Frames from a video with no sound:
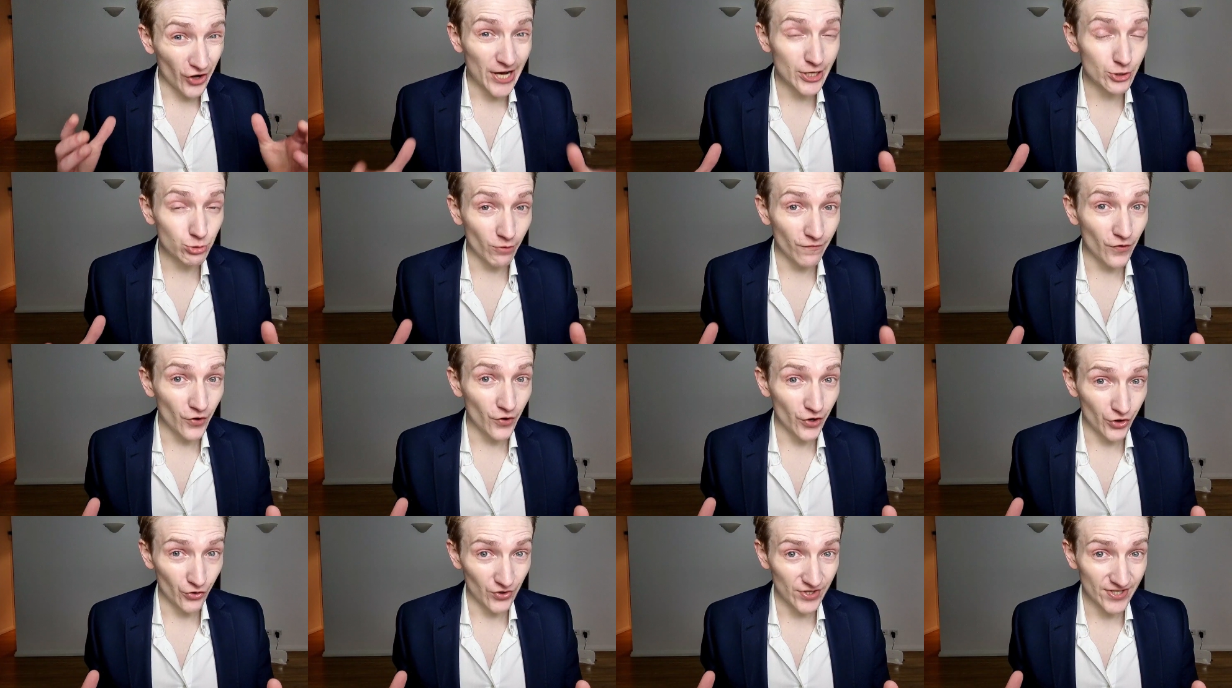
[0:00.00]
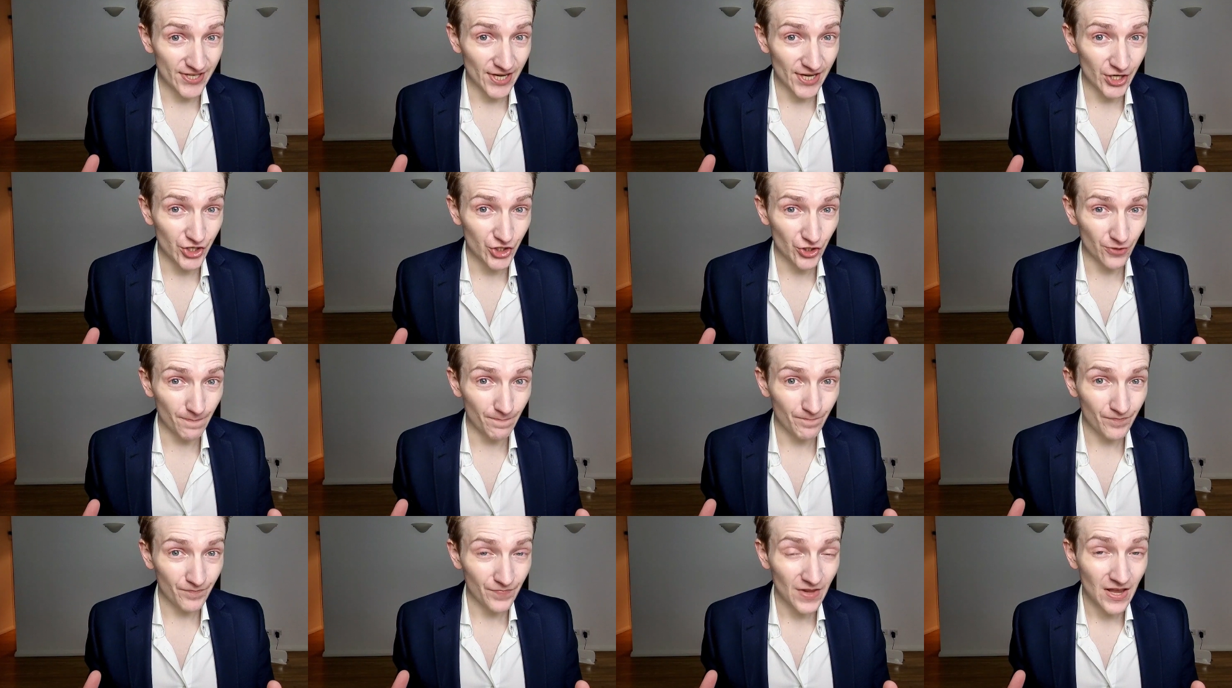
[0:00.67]
avoid a recession.
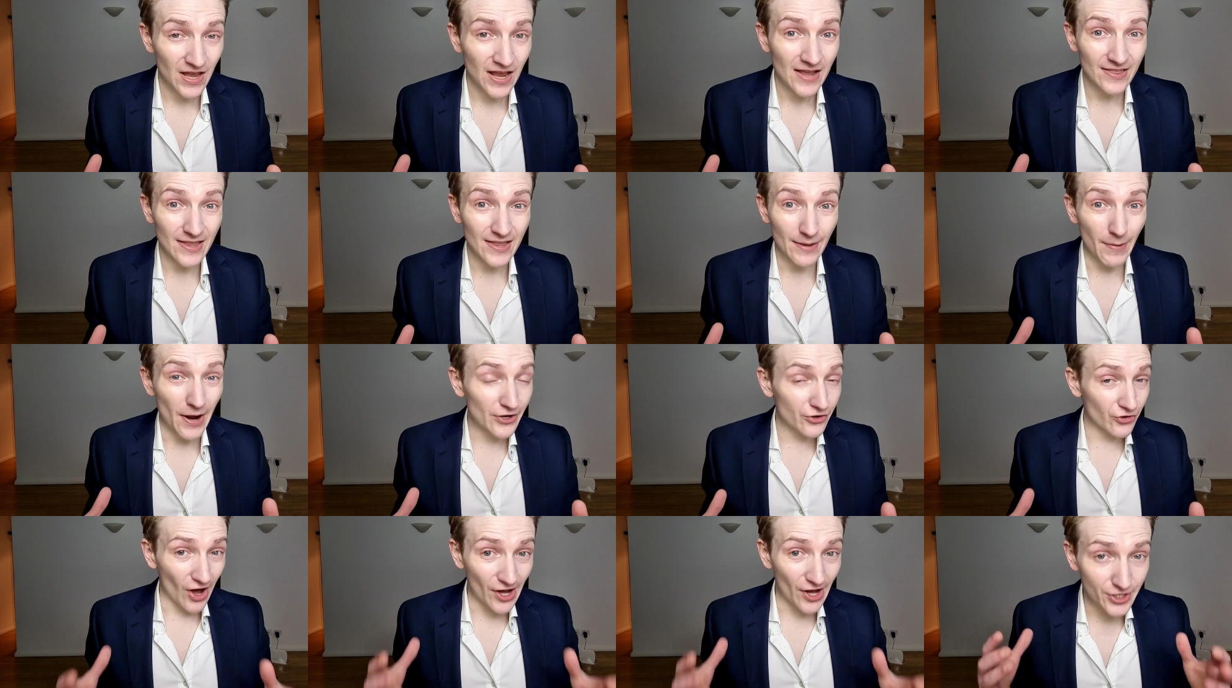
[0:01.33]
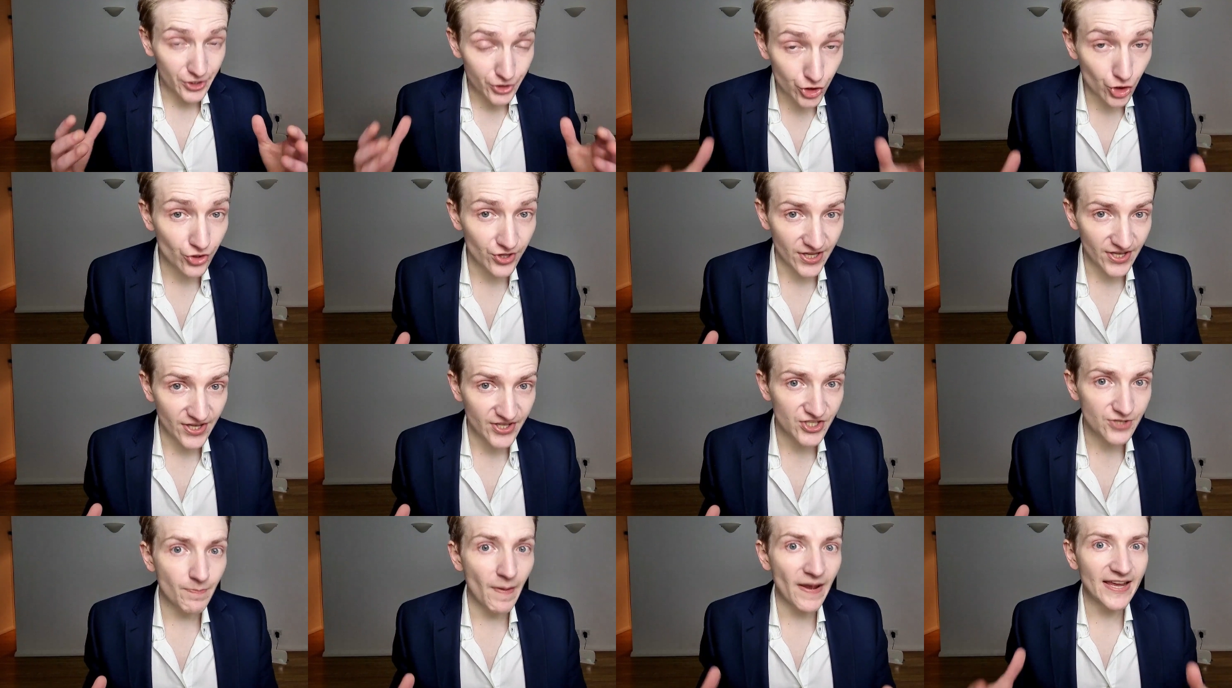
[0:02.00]
They might try to do this
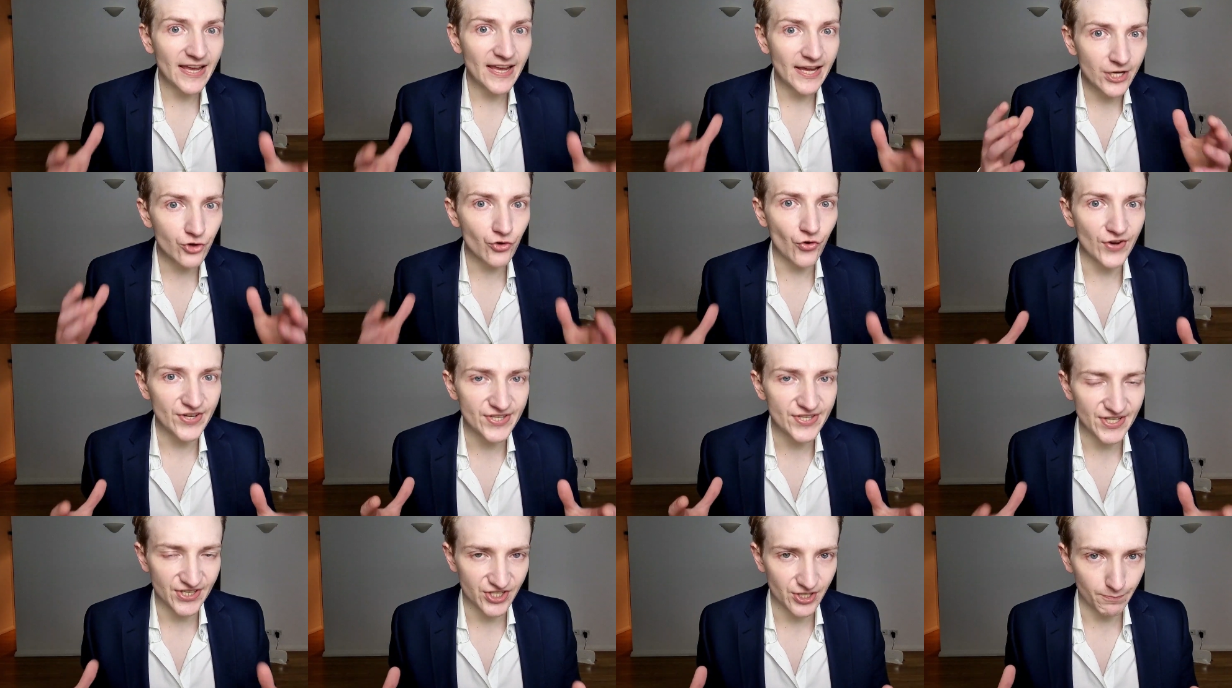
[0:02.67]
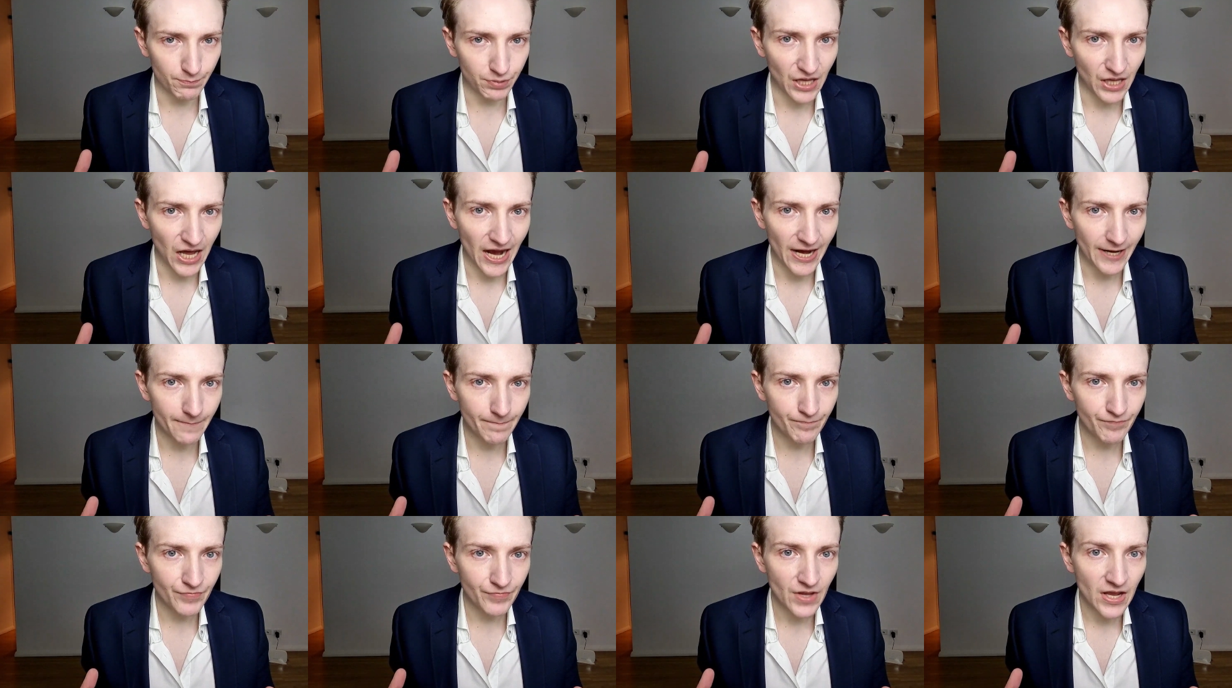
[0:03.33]
by increasing supply.
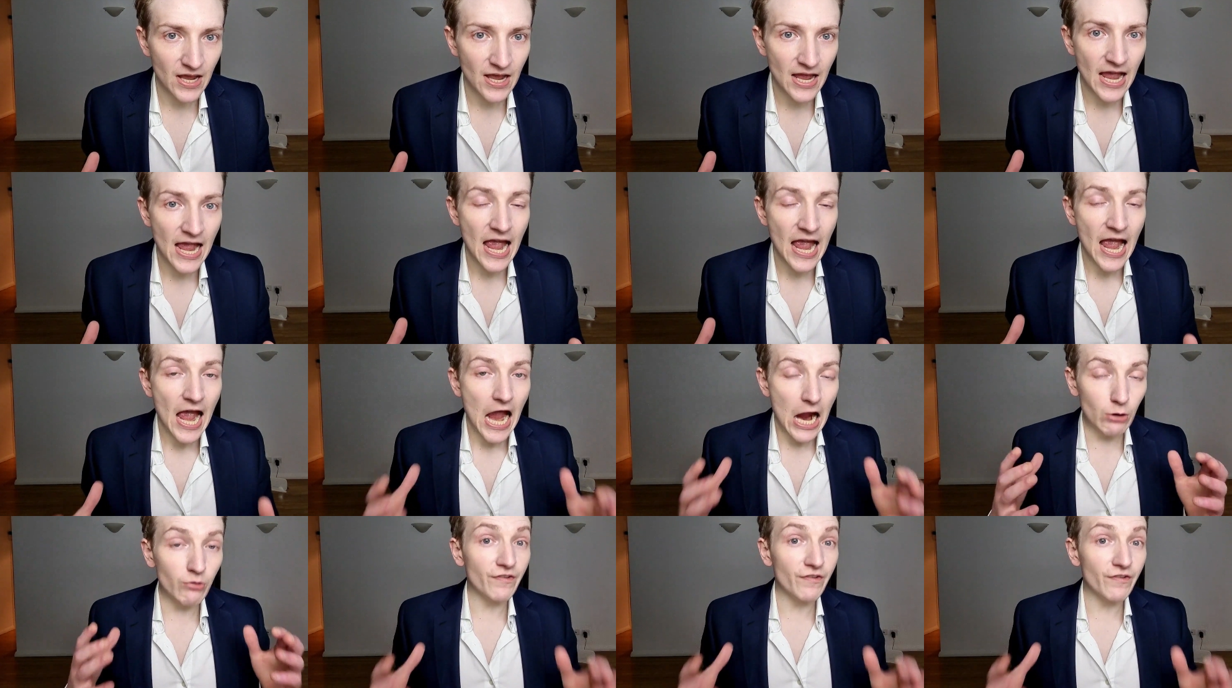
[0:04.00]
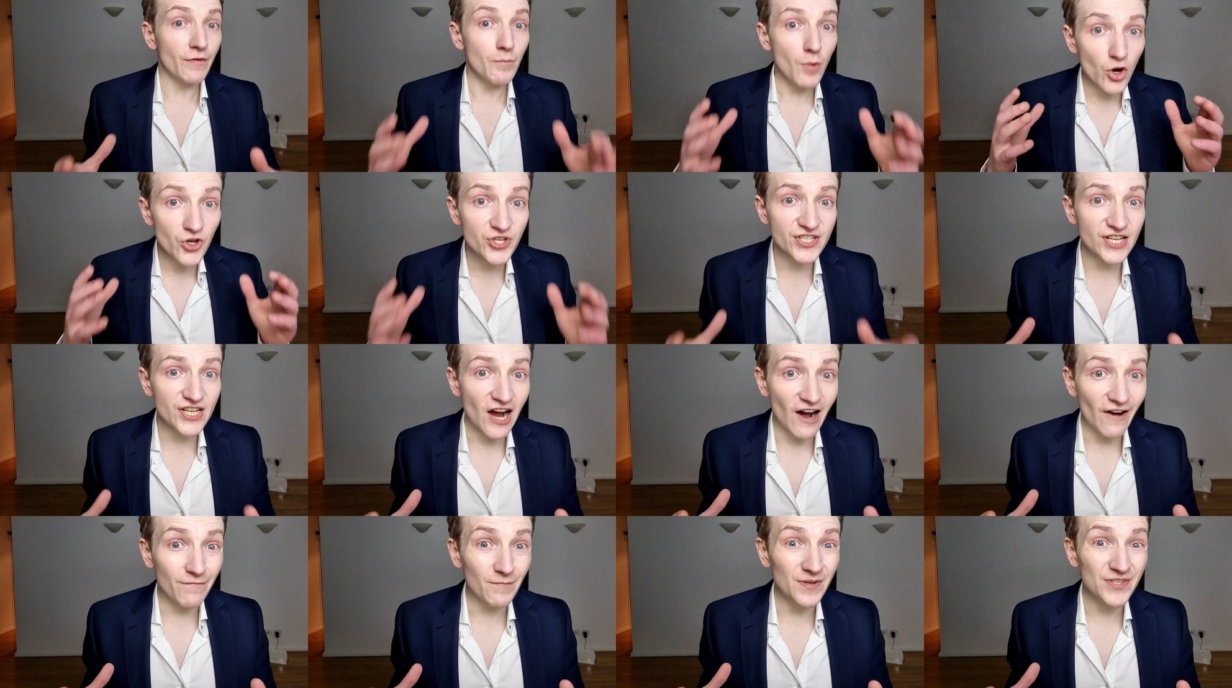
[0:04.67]
However, most
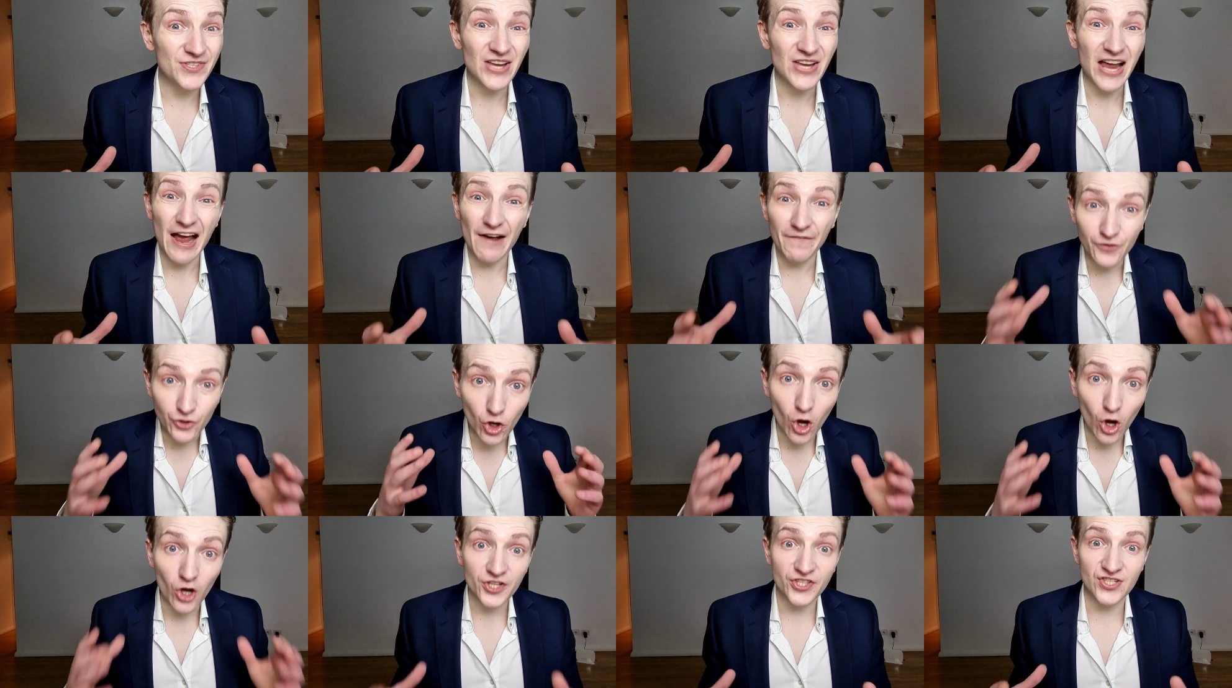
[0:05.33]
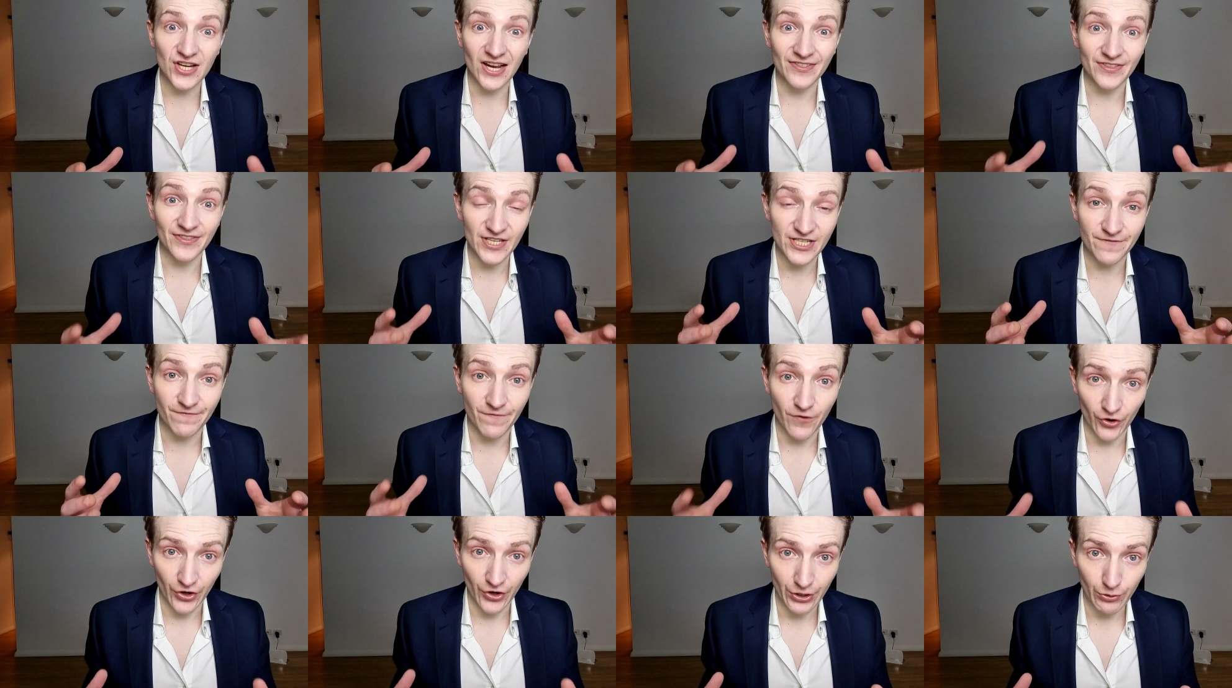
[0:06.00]
governments have not done this
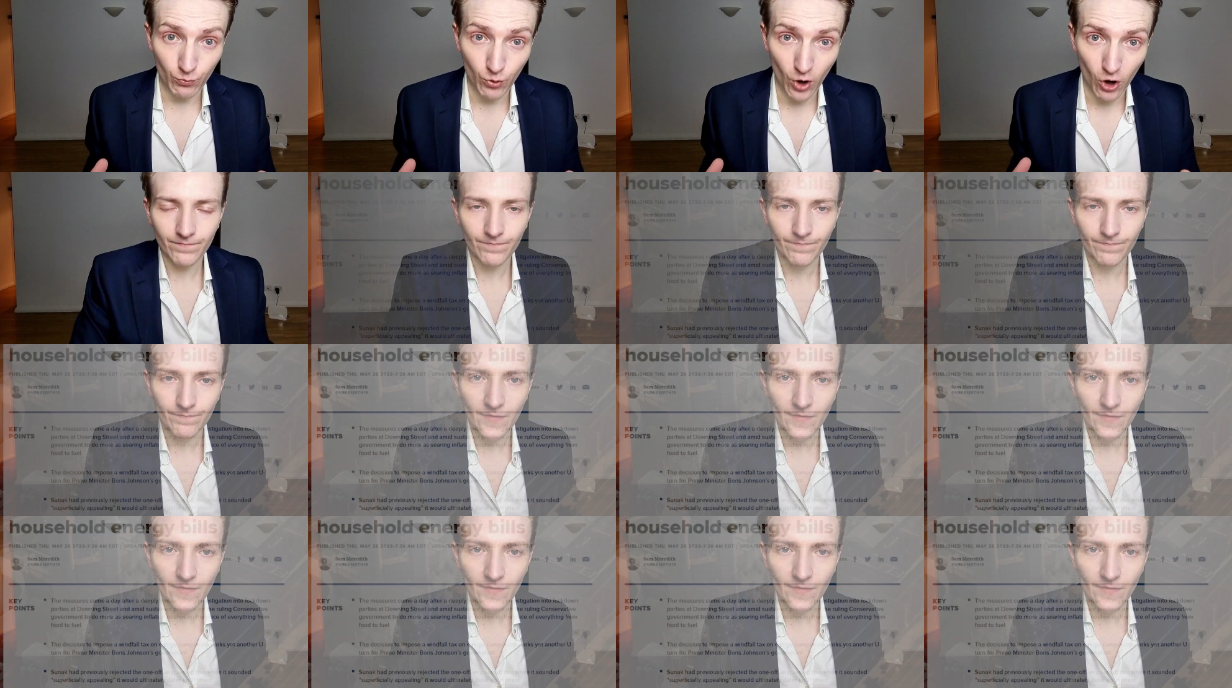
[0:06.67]
very well.